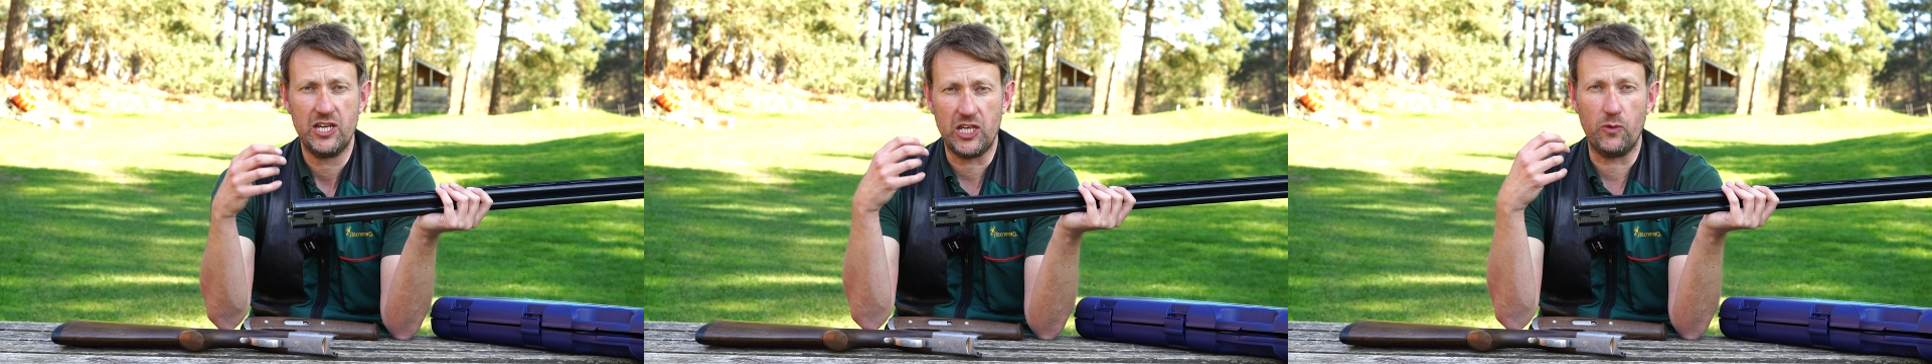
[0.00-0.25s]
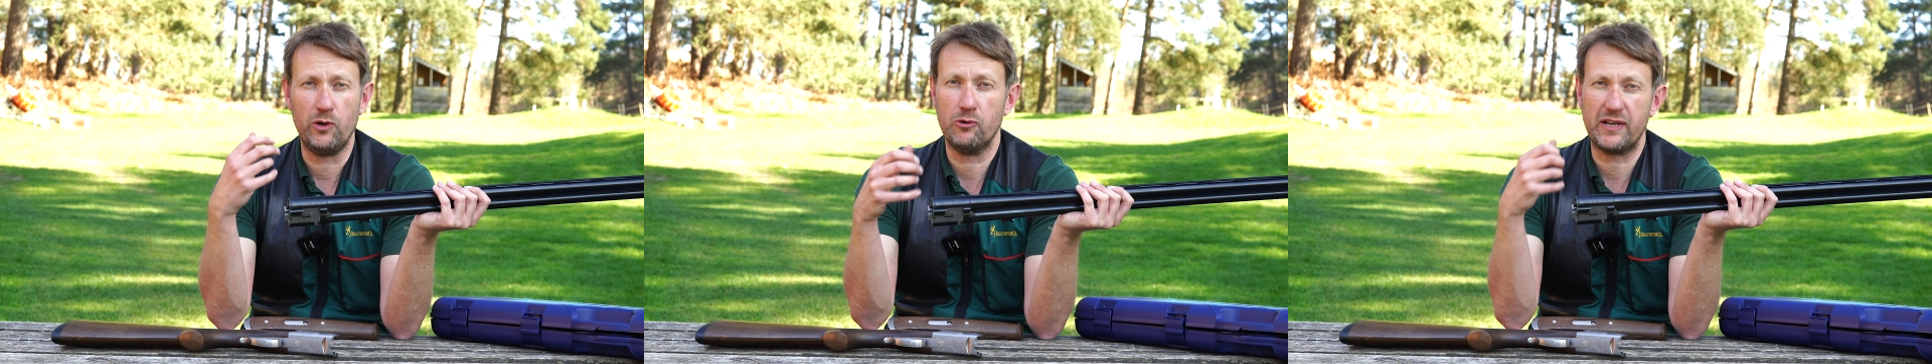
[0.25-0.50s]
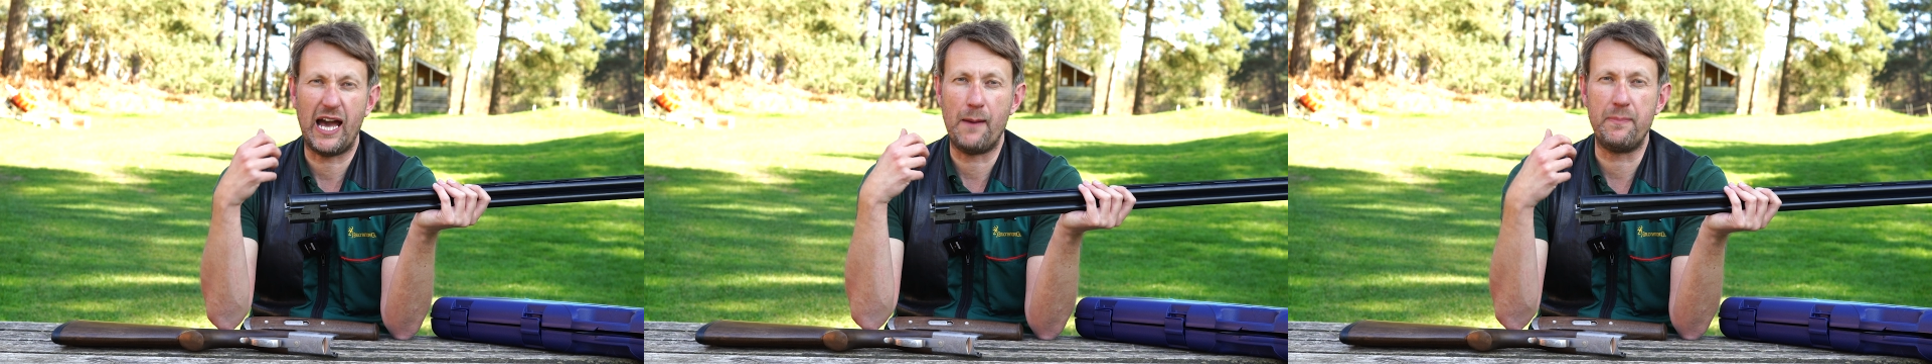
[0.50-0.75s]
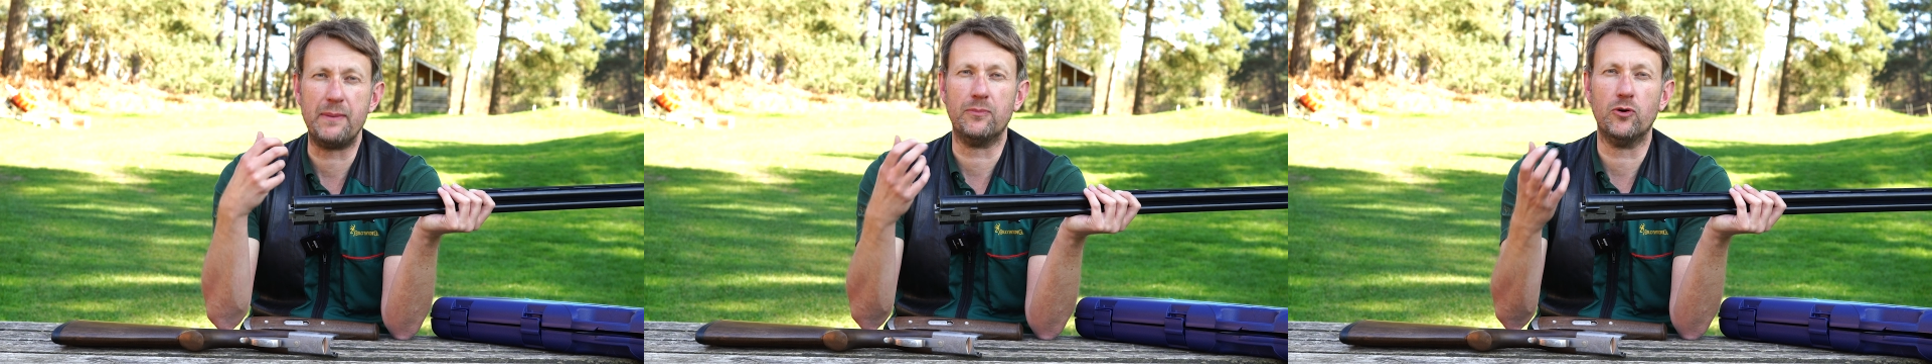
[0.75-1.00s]
you will get a
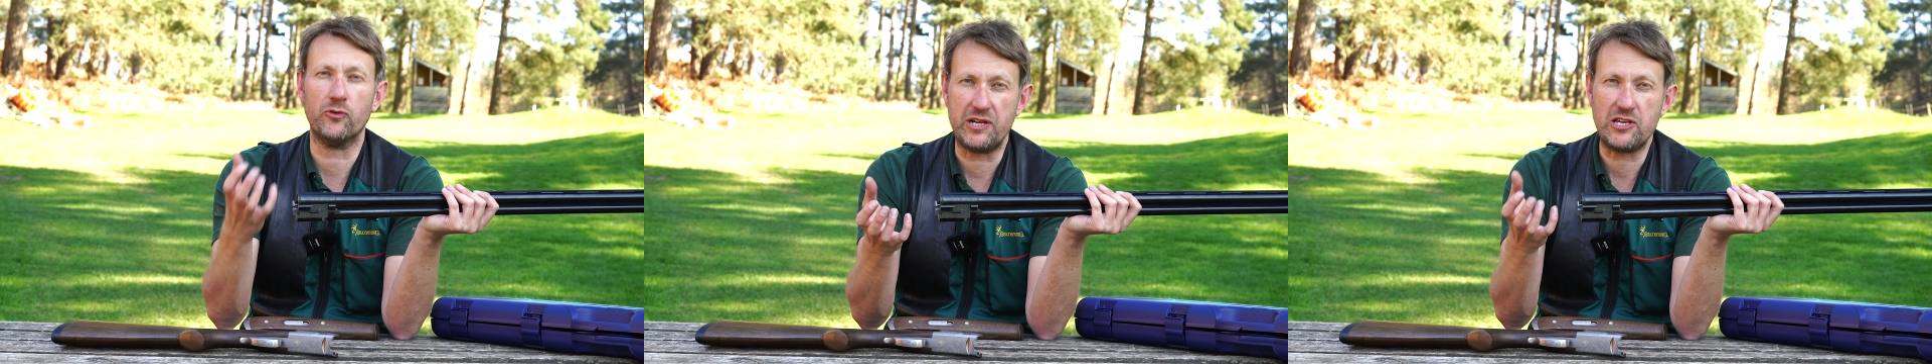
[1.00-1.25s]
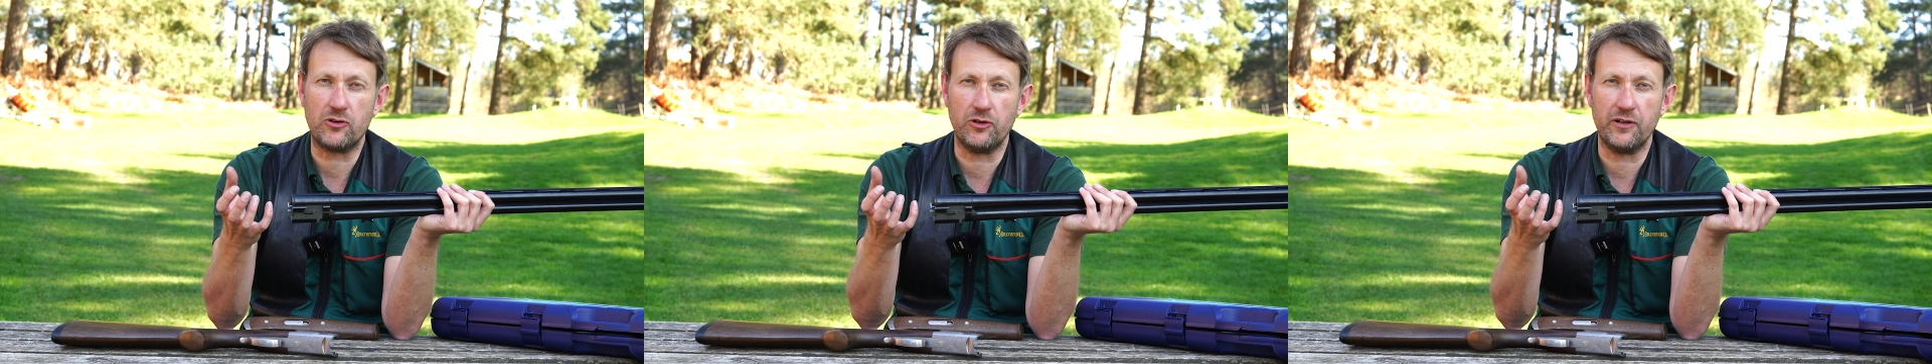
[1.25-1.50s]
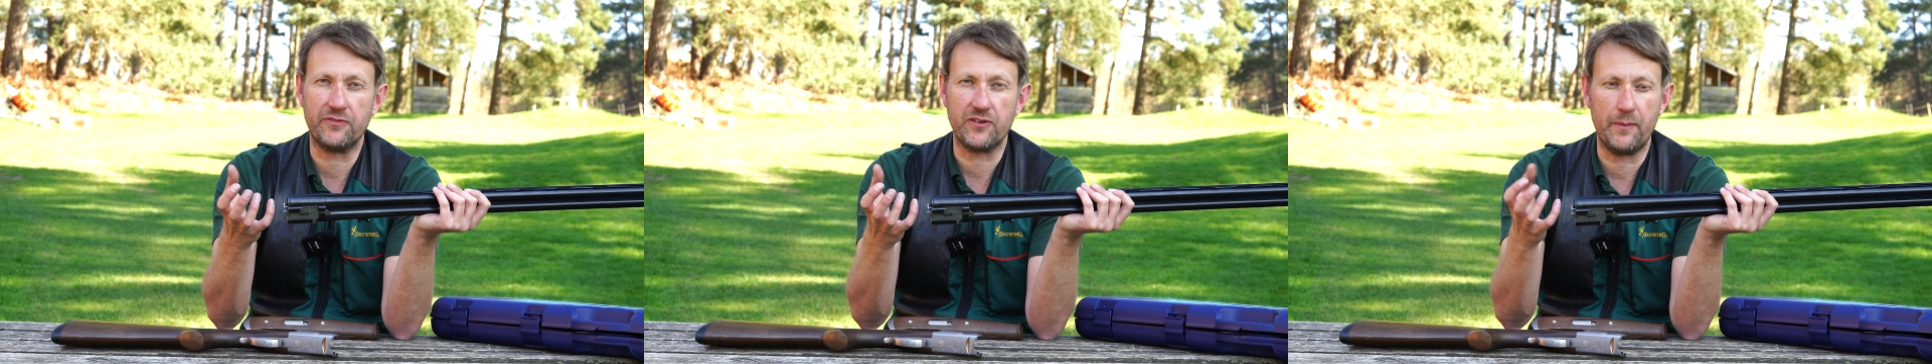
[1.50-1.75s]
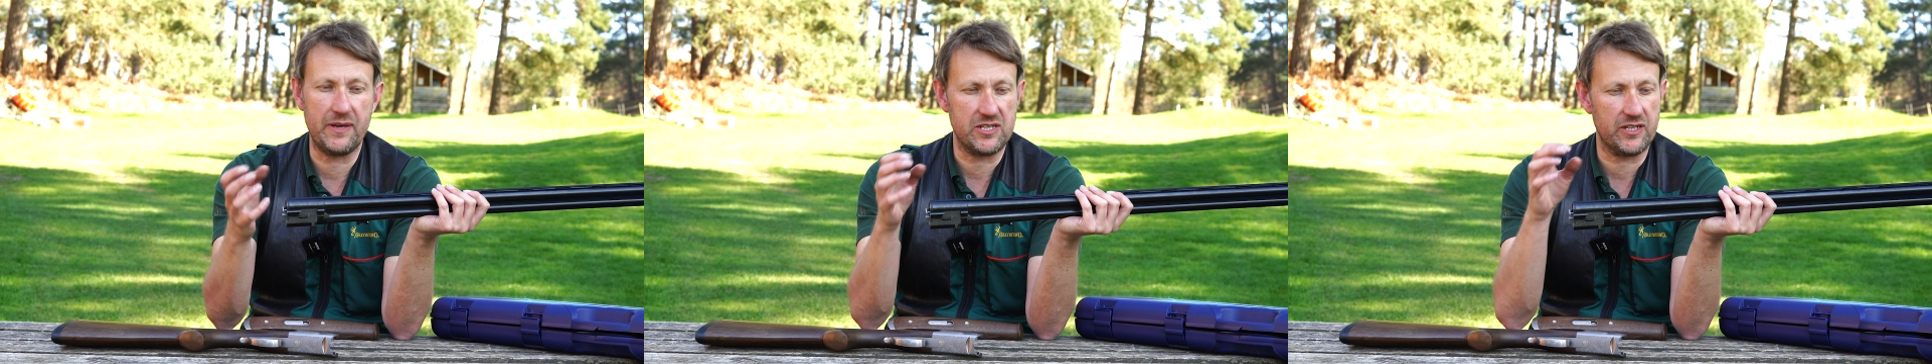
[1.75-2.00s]
bit more recoil from it.